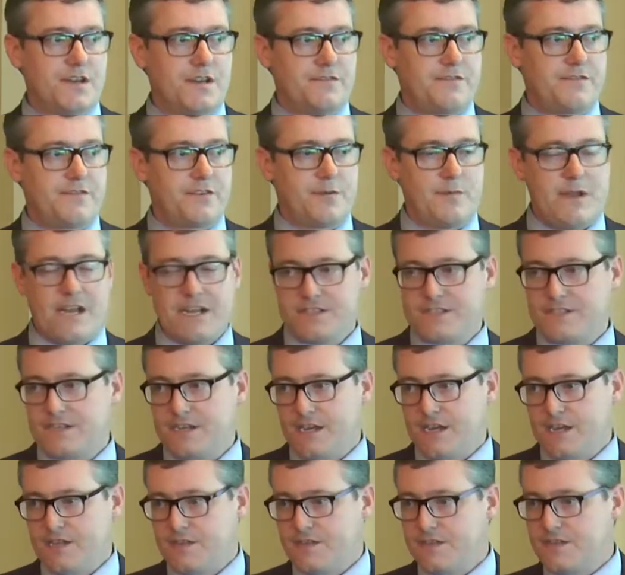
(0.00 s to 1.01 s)
from
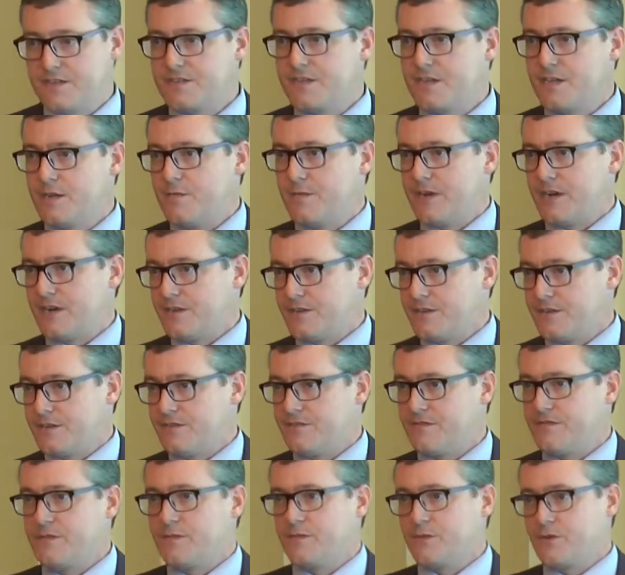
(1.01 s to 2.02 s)
outside the state of
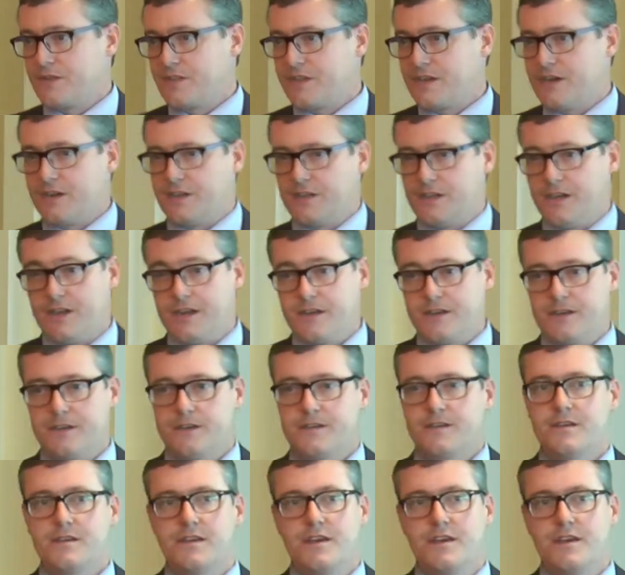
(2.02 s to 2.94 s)
Maryland, from North Carolina,